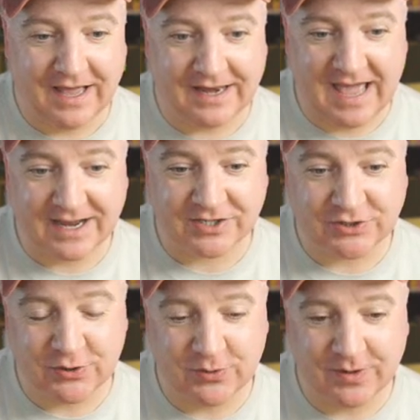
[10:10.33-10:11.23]
an
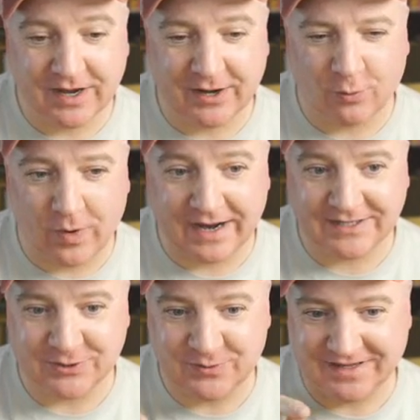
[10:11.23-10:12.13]
x2 and a
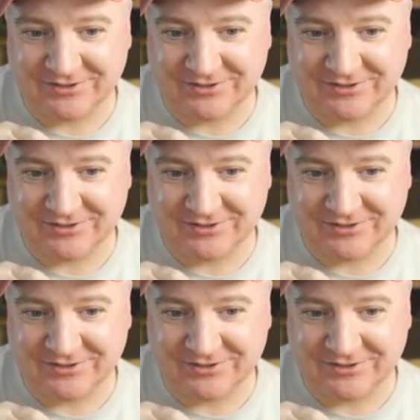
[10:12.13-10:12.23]
y2.